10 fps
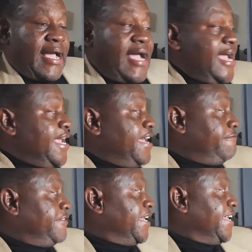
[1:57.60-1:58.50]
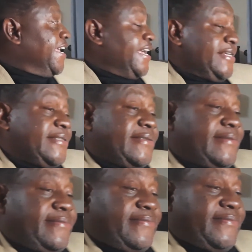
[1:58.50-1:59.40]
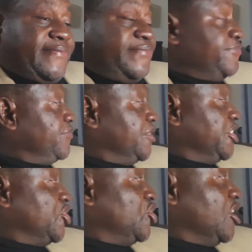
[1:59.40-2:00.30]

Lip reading: I have here this